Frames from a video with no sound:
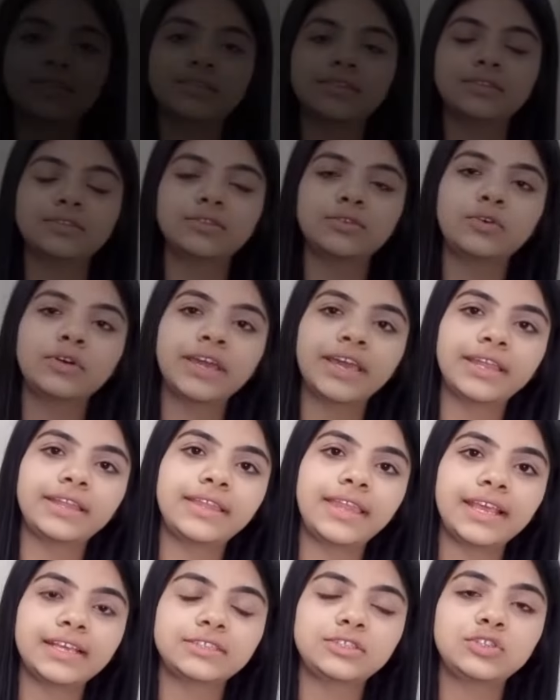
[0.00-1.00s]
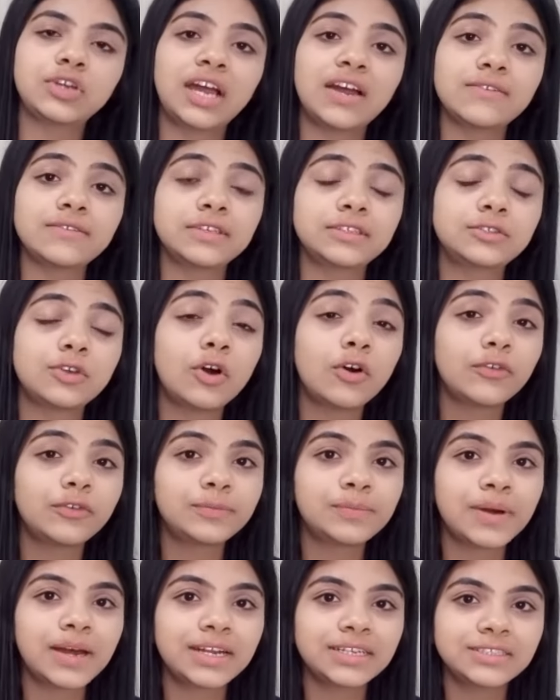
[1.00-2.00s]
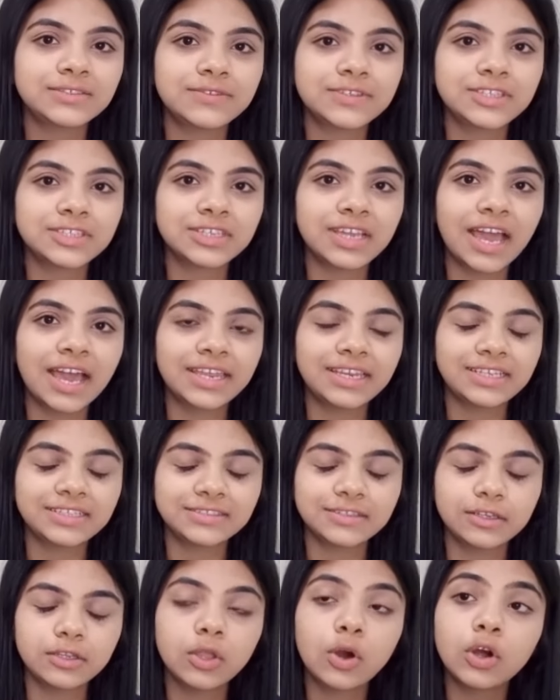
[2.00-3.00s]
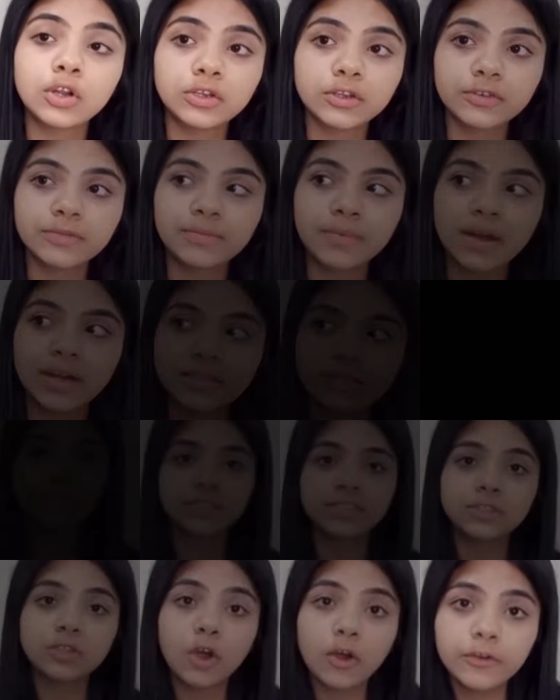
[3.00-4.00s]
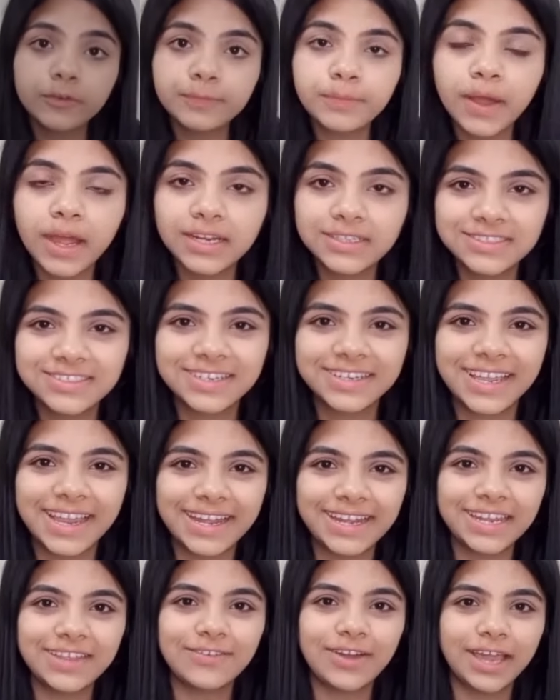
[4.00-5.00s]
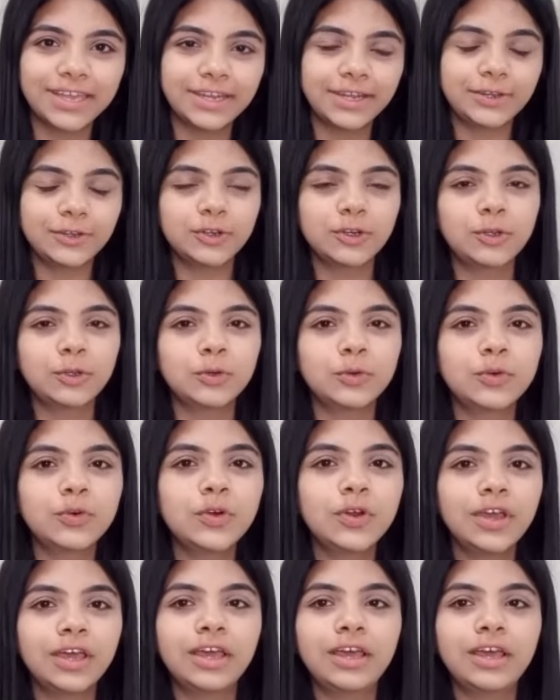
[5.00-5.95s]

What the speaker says: So again, next you have the soft parts, which carries a lot of marks. The soft parts is again divided into two.